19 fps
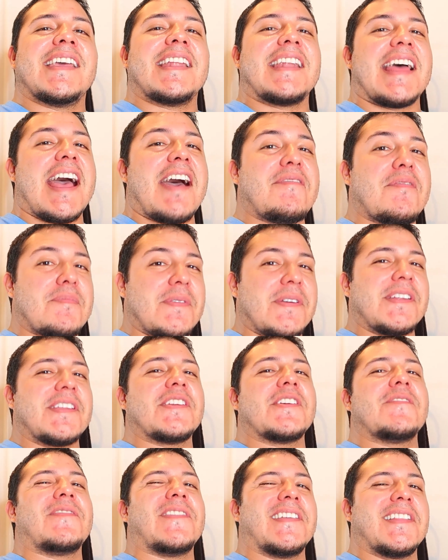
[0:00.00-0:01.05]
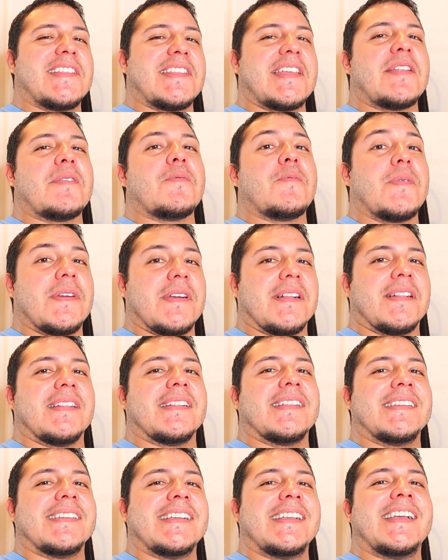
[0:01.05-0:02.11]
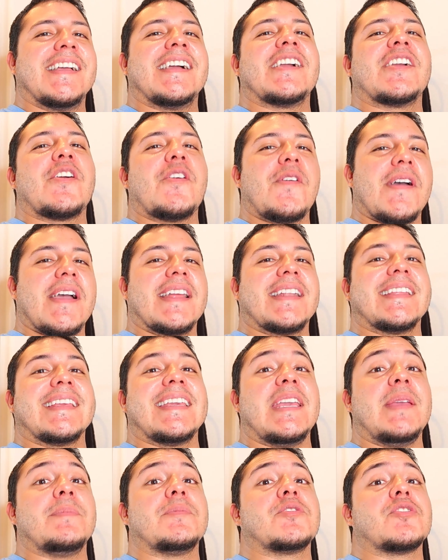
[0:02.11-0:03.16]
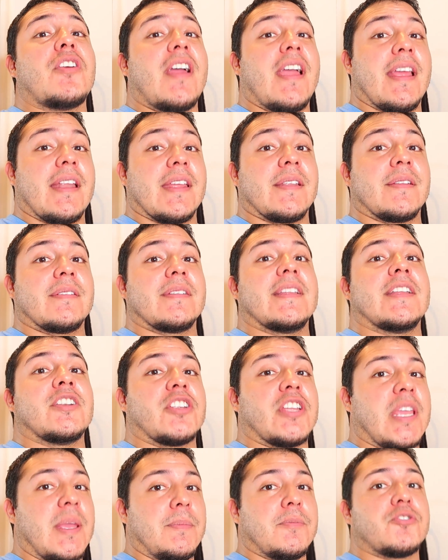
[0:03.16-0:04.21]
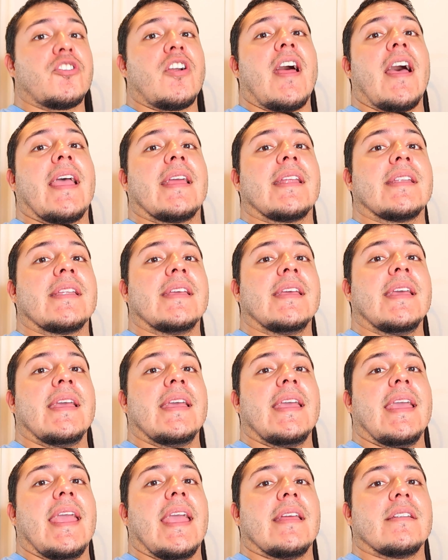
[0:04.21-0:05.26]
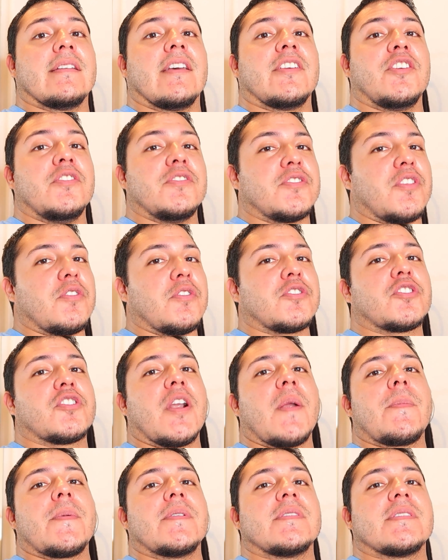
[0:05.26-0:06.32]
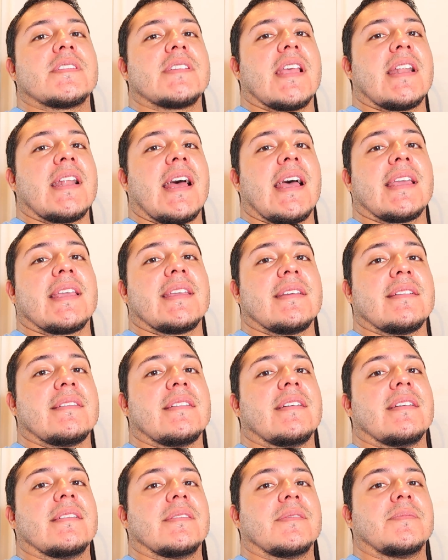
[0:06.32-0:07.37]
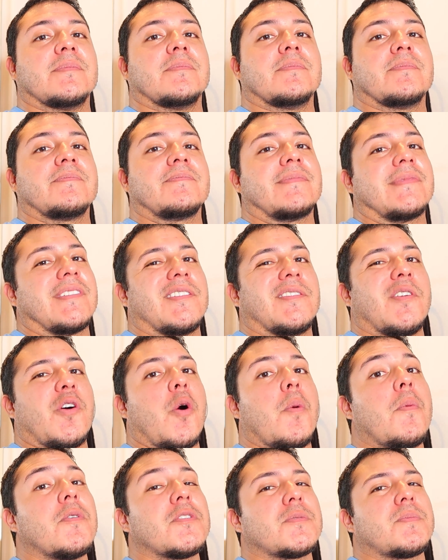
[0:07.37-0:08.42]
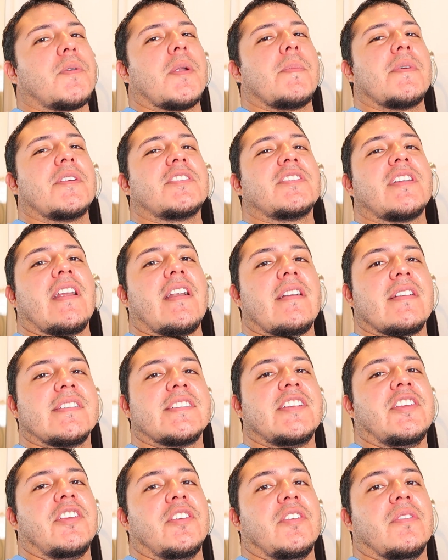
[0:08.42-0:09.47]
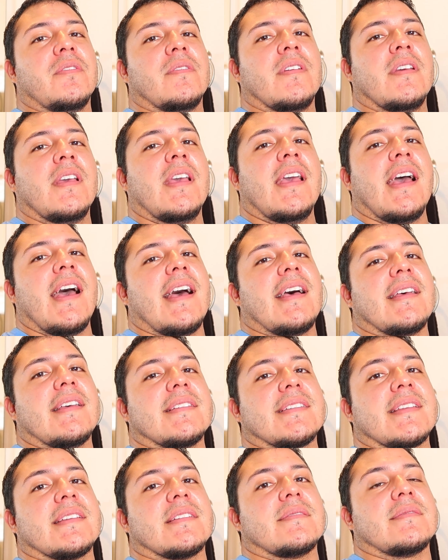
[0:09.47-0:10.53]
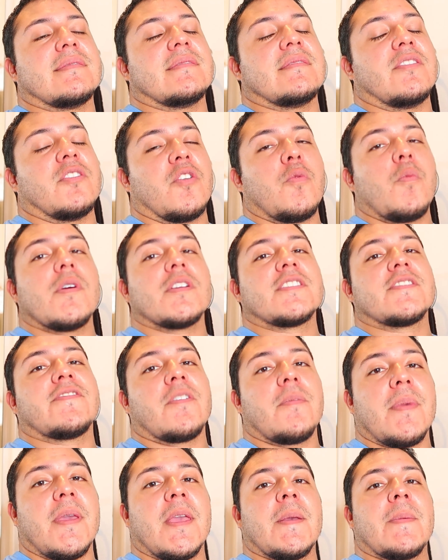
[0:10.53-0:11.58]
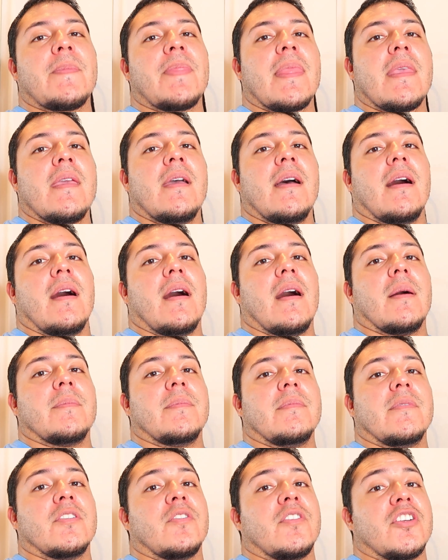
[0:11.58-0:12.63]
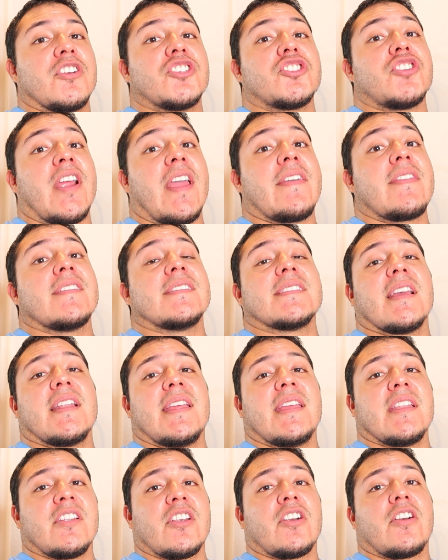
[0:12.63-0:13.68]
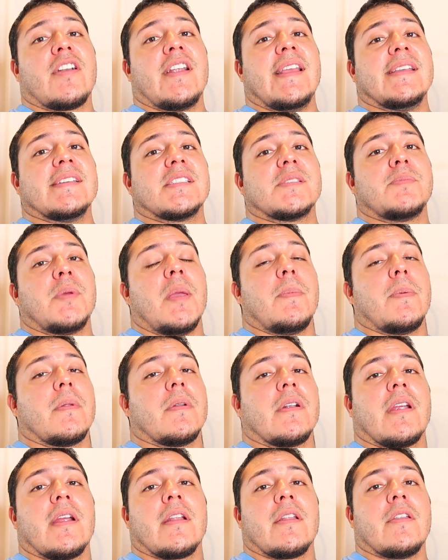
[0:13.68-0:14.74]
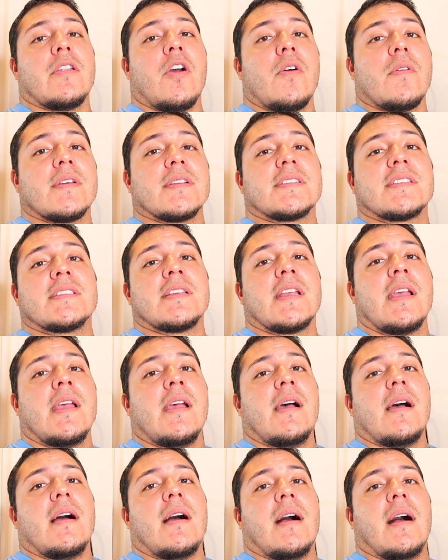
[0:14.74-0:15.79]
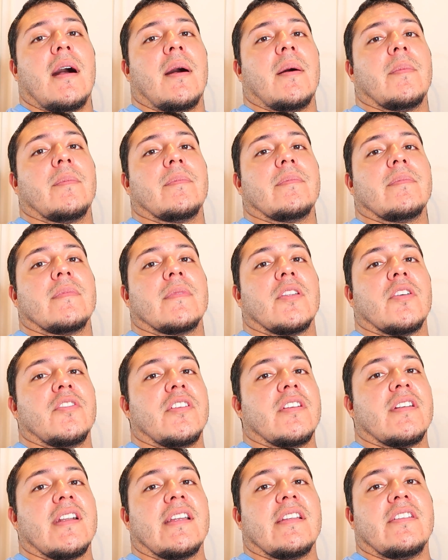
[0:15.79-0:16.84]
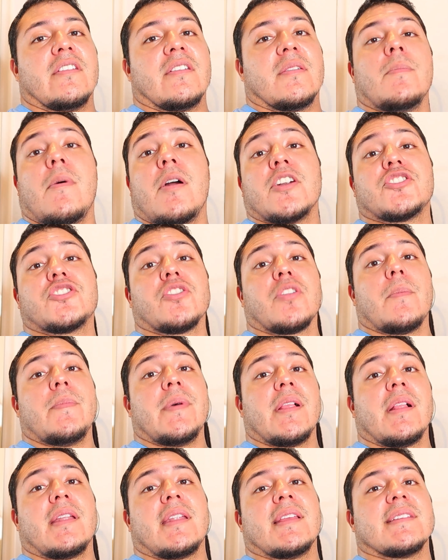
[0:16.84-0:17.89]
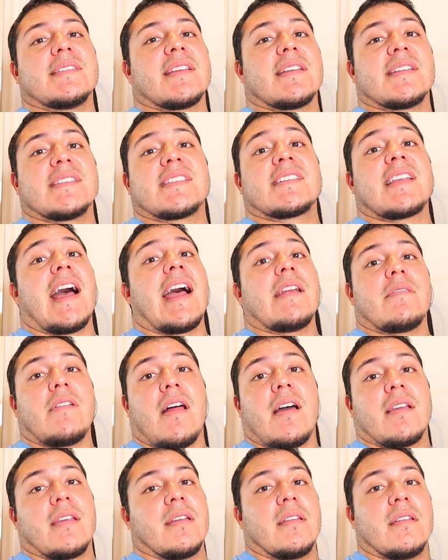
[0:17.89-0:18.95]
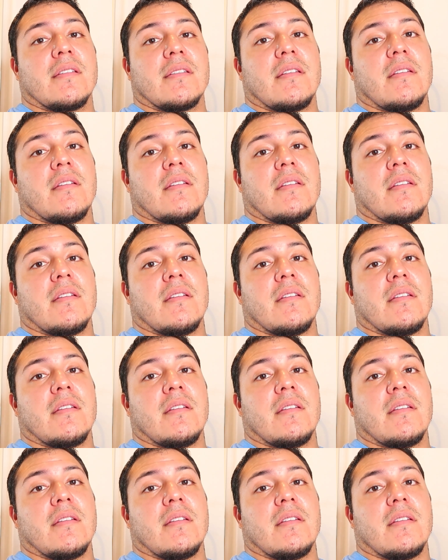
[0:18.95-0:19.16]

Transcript: and I have a pretty good feeling that it will, go ahead and keep trying and keep trying and uh, use those grippers. And I can uh, almost pretty much guarantee you, as it you know was for me, um, you know your strength is going to increase. People are going to notice um, you know, your, your martial ability is going to skyrocket.